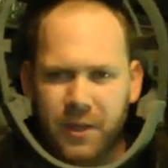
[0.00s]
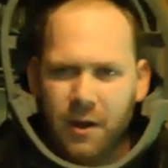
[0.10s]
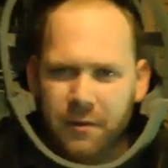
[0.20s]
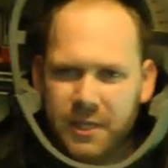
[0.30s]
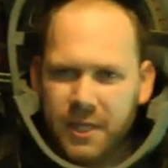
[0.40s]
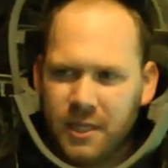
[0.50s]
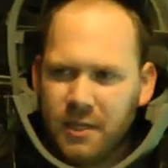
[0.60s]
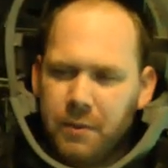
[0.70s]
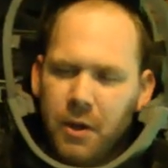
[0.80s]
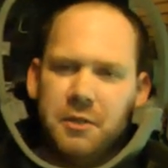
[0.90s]
you know, this is
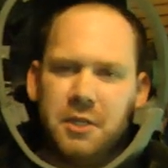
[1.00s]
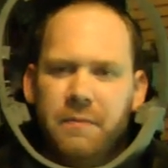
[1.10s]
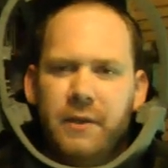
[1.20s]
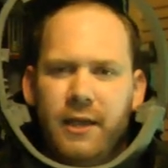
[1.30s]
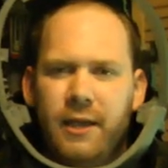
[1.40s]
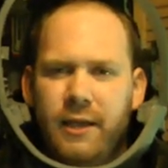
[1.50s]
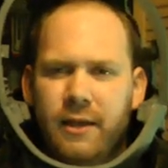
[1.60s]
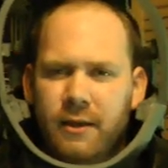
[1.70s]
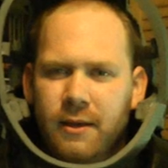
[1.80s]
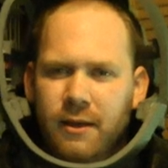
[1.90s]
supposed to be